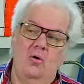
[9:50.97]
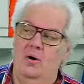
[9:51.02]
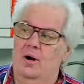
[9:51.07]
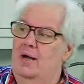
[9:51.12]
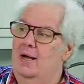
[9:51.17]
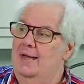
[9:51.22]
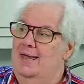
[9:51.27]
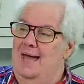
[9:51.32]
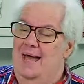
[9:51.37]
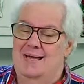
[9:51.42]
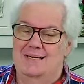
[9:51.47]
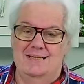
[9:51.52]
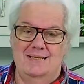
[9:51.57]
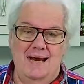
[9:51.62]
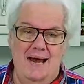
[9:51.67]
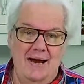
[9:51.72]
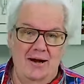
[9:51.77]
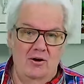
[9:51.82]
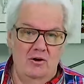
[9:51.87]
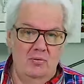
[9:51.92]
a cast
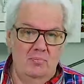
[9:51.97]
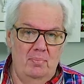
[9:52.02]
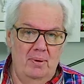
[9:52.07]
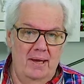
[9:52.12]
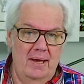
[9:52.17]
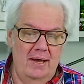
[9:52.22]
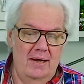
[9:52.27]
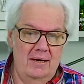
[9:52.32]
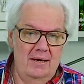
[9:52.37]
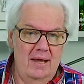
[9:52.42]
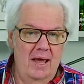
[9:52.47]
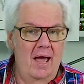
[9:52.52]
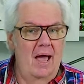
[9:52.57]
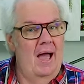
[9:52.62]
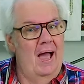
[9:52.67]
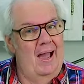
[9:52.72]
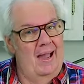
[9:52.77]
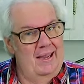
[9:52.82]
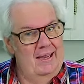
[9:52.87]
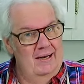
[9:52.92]
iron pan,
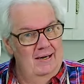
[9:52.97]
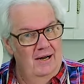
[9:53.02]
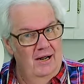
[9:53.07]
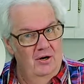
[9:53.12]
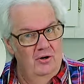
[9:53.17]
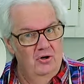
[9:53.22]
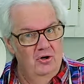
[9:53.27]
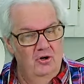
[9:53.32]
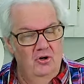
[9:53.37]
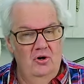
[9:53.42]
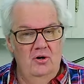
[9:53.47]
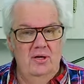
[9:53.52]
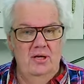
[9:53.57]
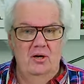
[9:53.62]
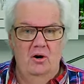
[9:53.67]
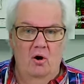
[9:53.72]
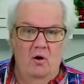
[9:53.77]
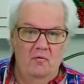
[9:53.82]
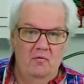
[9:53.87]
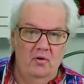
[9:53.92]
I can undercook it,
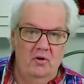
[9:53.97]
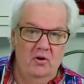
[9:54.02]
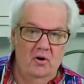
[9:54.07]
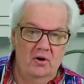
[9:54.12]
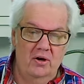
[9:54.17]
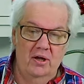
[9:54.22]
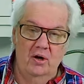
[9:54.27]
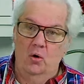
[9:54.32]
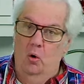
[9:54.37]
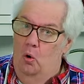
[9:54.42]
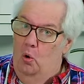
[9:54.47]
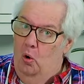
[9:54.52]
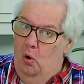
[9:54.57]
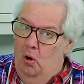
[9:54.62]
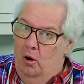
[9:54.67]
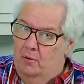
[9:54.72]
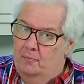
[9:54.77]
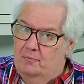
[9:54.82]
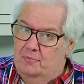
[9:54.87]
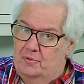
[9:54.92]
overcook it,
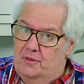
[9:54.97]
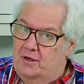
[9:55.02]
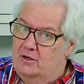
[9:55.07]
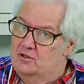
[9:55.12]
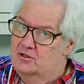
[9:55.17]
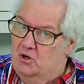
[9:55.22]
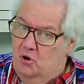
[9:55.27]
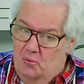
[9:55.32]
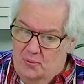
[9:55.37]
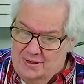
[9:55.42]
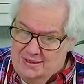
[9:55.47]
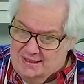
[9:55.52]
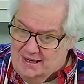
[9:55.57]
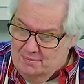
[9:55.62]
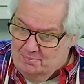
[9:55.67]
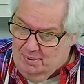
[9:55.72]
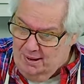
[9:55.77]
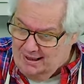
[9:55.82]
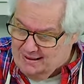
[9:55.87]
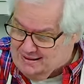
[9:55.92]
or there's always
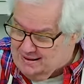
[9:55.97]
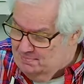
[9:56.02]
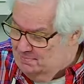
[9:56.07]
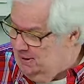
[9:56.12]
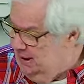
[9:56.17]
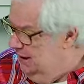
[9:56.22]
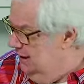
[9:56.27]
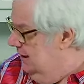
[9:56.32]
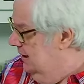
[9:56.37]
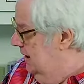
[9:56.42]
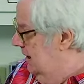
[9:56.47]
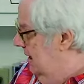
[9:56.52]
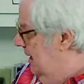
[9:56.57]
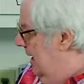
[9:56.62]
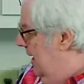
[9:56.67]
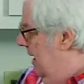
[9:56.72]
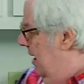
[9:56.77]
that possibility